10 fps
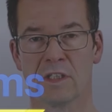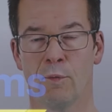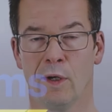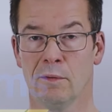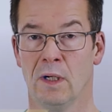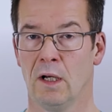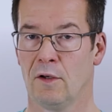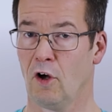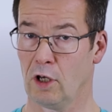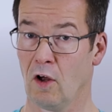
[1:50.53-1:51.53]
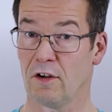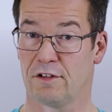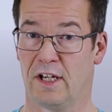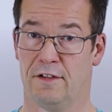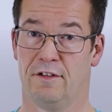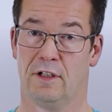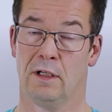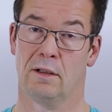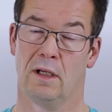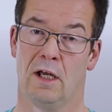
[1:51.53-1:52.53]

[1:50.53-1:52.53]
Well, not a lot is the answer.